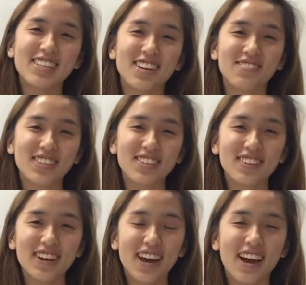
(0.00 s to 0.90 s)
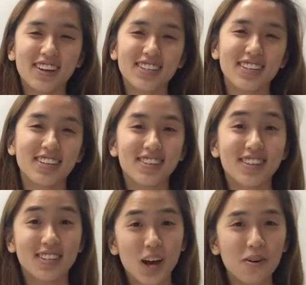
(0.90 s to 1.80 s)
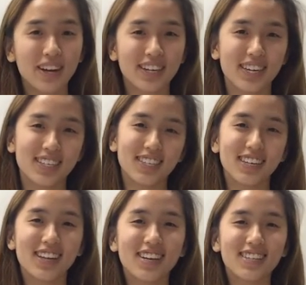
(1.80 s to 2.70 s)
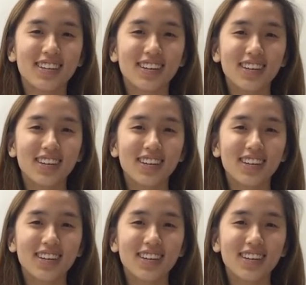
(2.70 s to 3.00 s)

demonstrate how to teach the saltwater density lesson.